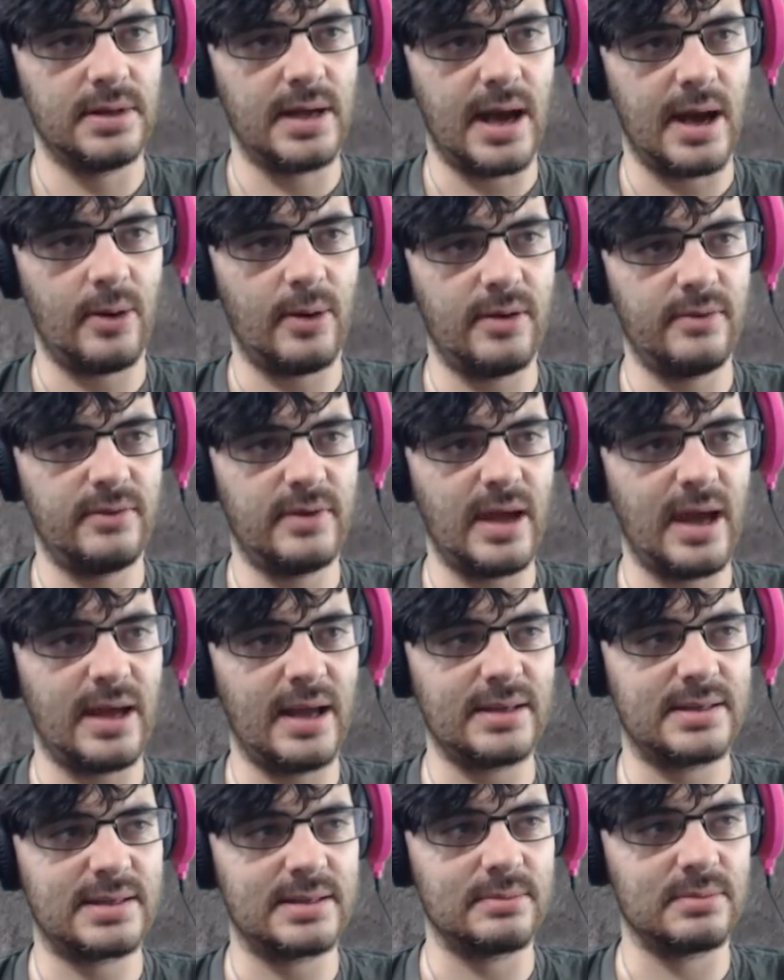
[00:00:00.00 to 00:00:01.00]
Now I've
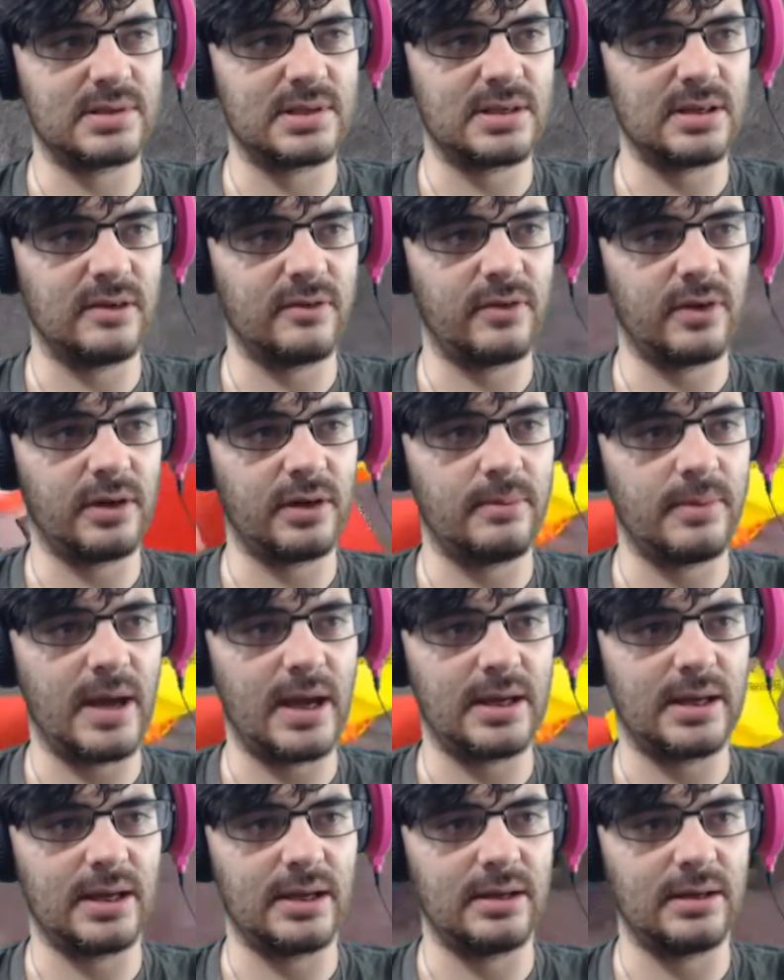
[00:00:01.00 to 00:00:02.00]
got some stuff on the
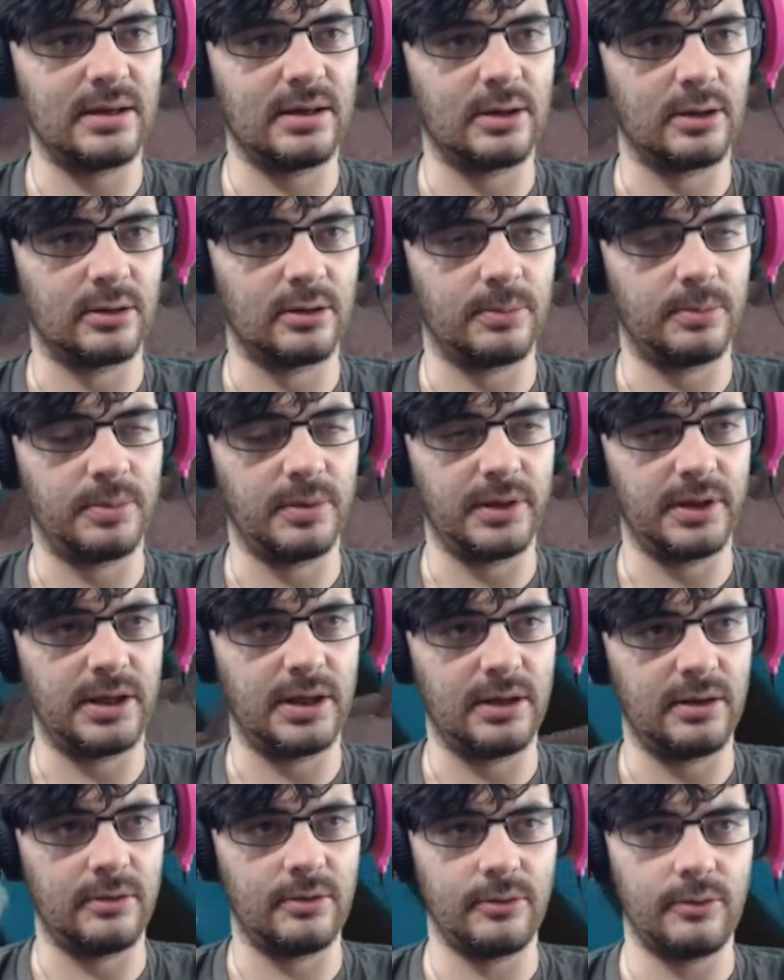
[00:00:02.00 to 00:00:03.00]
back end here
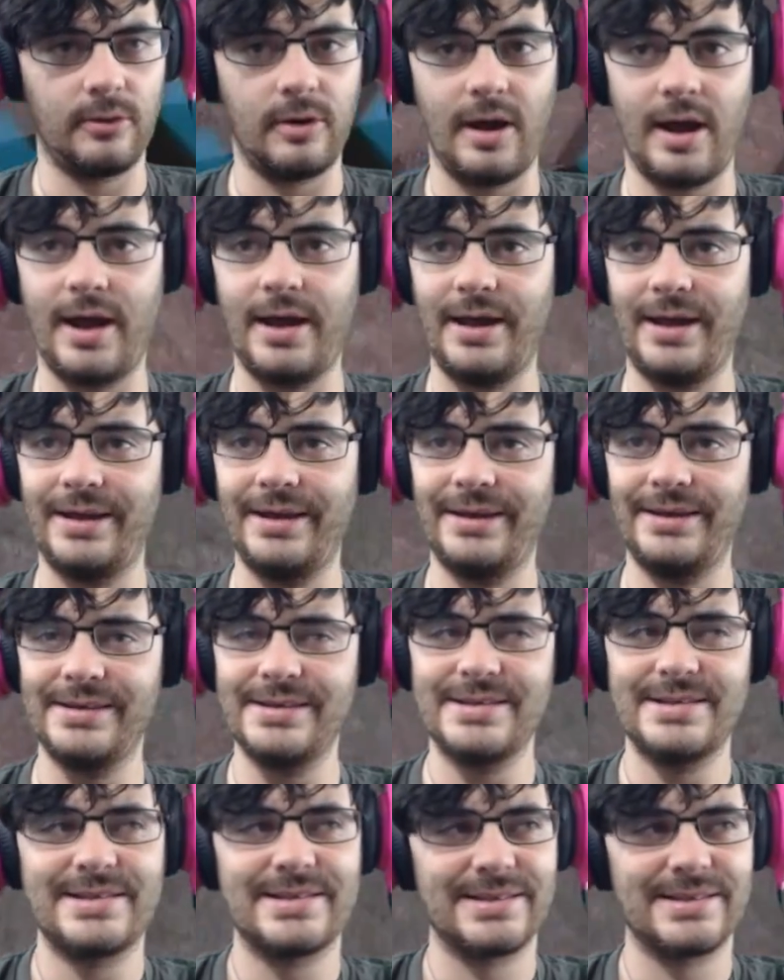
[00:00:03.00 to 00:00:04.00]
blinking red.